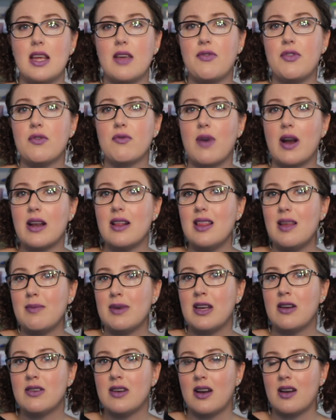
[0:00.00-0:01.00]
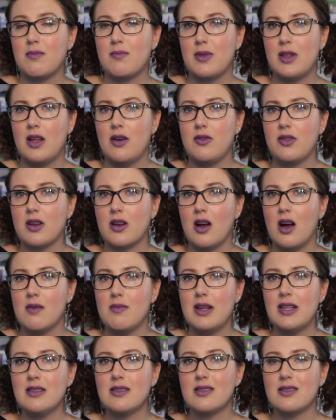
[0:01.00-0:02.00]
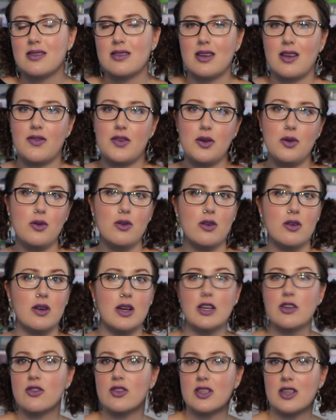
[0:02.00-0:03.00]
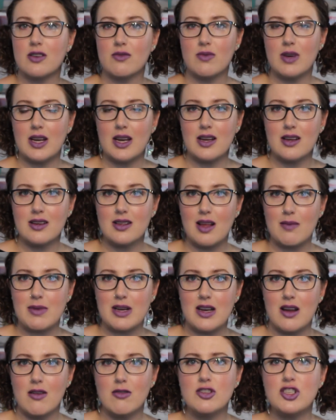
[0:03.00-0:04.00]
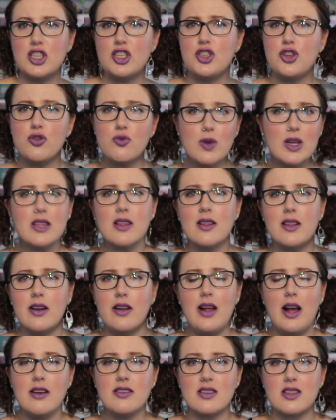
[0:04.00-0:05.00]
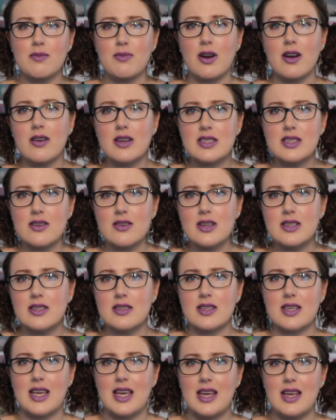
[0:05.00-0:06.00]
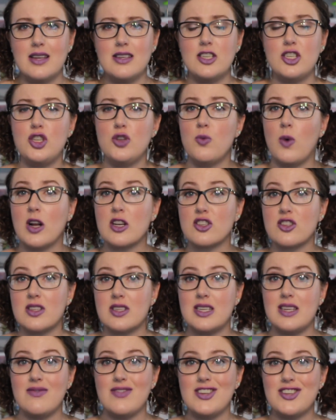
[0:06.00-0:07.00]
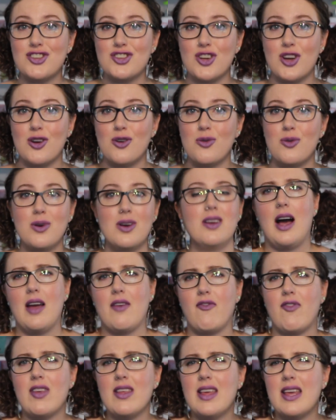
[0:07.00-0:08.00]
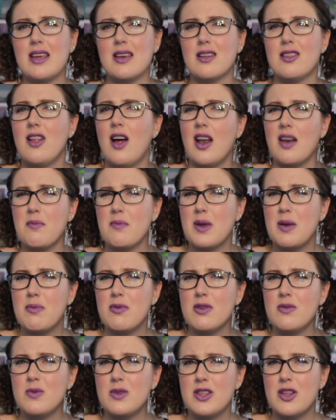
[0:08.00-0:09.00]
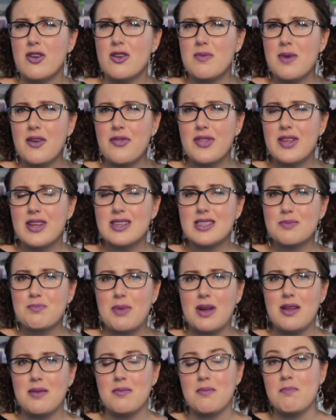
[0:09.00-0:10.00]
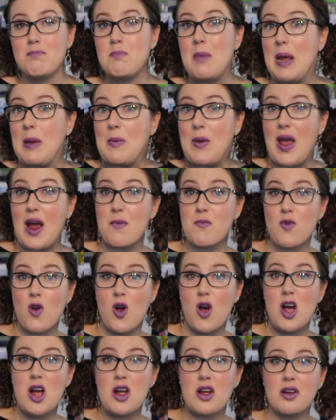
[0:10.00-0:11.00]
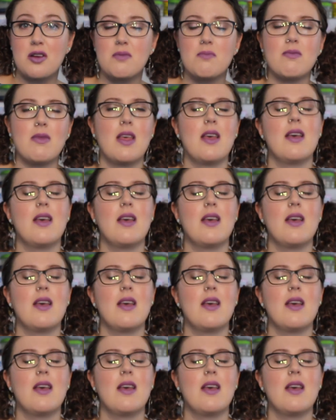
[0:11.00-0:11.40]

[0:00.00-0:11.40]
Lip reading: If you've read it, let me know down below in the comments. If you're interested in reading, let me know. Did you read the Little House on the Prairie series as a kid? Did you watch the TV show? I feel like a lot of people will know about this, but maybe I'm wrong.